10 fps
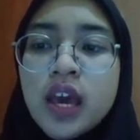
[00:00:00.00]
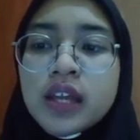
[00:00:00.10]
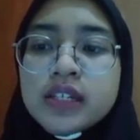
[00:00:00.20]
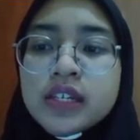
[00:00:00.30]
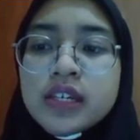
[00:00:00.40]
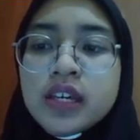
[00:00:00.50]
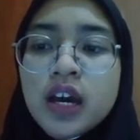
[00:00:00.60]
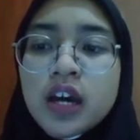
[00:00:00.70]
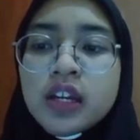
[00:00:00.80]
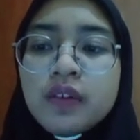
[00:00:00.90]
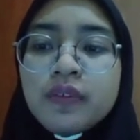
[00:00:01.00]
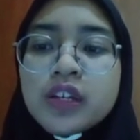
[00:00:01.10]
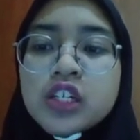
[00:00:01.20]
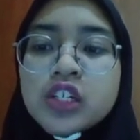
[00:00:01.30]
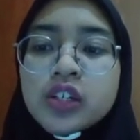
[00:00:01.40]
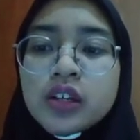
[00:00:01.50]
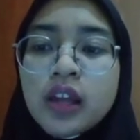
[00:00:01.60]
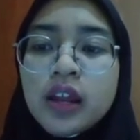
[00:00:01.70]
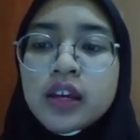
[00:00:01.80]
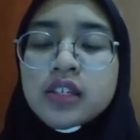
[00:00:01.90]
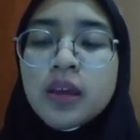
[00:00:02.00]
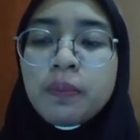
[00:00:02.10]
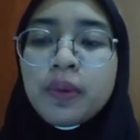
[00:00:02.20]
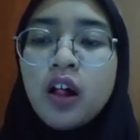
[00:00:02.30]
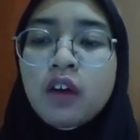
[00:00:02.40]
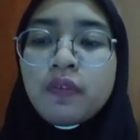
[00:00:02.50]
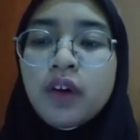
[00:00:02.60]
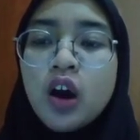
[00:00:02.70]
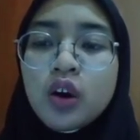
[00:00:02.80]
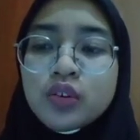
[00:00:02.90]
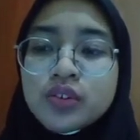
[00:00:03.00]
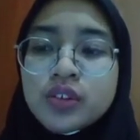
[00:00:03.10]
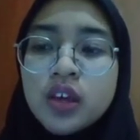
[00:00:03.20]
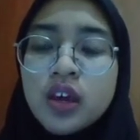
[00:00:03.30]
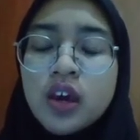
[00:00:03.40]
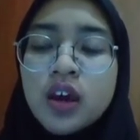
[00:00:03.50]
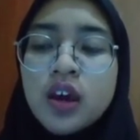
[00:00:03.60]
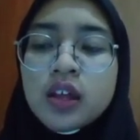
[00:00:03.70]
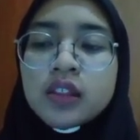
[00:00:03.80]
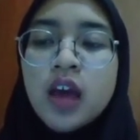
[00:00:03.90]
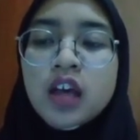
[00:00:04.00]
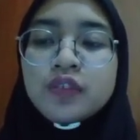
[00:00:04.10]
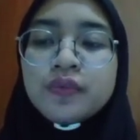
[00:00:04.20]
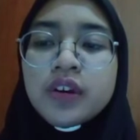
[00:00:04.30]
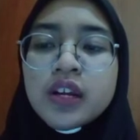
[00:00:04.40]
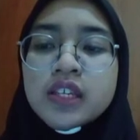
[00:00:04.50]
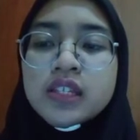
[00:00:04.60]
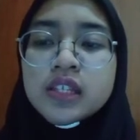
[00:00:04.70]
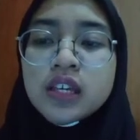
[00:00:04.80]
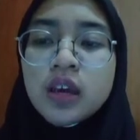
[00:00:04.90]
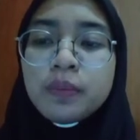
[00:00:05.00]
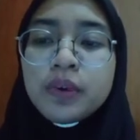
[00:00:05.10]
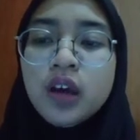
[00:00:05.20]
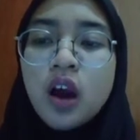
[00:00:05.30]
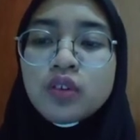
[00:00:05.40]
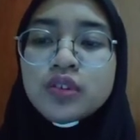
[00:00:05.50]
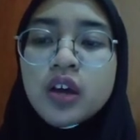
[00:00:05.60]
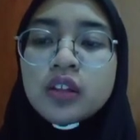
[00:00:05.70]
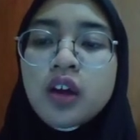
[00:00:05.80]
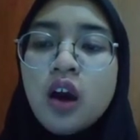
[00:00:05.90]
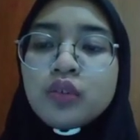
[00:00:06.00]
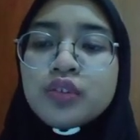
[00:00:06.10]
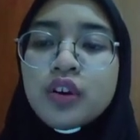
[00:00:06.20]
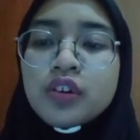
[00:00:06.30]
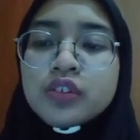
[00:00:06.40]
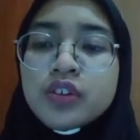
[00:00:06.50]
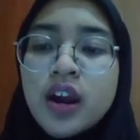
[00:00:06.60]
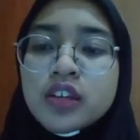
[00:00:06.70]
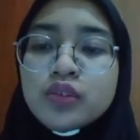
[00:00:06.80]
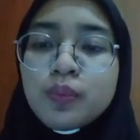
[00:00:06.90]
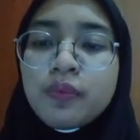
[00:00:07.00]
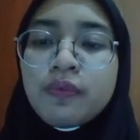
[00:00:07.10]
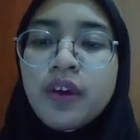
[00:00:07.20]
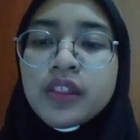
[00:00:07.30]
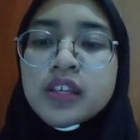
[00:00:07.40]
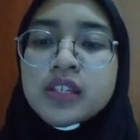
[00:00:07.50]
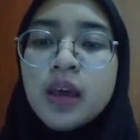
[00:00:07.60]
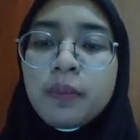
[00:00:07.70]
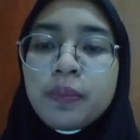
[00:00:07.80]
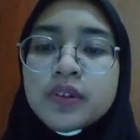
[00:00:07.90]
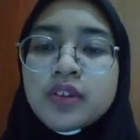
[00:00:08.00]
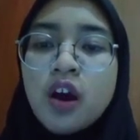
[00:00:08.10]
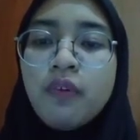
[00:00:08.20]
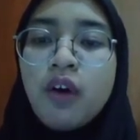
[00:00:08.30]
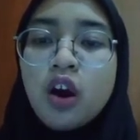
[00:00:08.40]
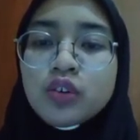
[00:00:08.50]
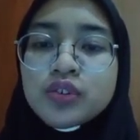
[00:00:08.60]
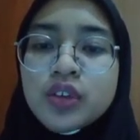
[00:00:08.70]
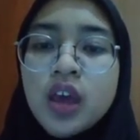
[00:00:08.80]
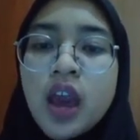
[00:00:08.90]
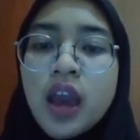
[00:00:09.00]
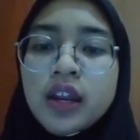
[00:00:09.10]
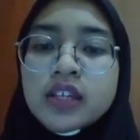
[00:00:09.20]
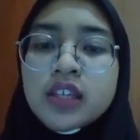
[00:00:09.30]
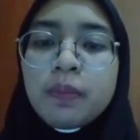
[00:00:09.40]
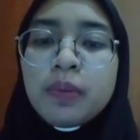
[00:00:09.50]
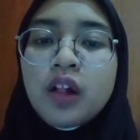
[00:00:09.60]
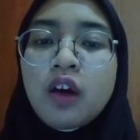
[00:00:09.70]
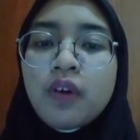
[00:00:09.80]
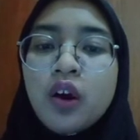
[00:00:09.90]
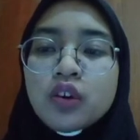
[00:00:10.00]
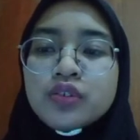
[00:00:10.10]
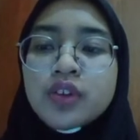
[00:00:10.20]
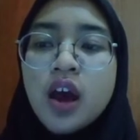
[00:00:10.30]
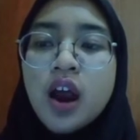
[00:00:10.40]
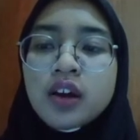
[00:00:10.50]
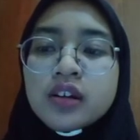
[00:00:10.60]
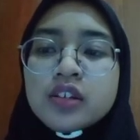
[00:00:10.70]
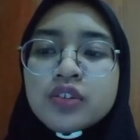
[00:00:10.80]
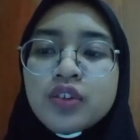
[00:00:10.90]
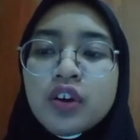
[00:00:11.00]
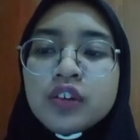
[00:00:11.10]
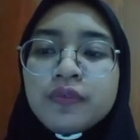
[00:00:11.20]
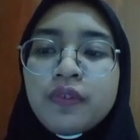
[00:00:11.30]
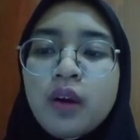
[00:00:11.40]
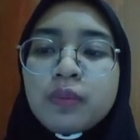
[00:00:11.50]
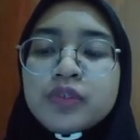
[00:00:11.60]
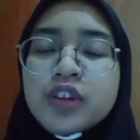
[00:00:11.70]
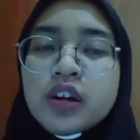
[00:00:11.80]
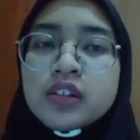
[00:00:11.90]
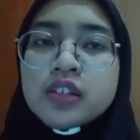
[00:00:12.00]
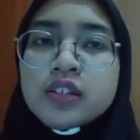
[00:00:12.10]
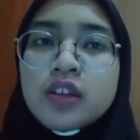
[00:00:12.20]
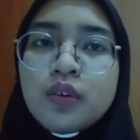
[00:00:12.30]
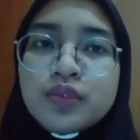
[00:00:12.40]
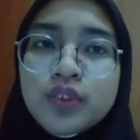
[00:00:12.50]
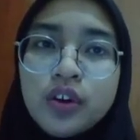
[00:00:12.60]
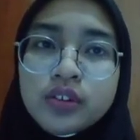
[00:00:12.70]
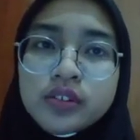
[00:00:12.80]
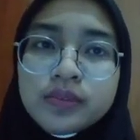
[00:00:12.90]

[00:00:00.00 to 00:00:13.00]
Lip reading: D. A definition and example of a hoax. The answer is D, because the author tries to provide examples of hoax An example of hoax are stories from Charles Dawson.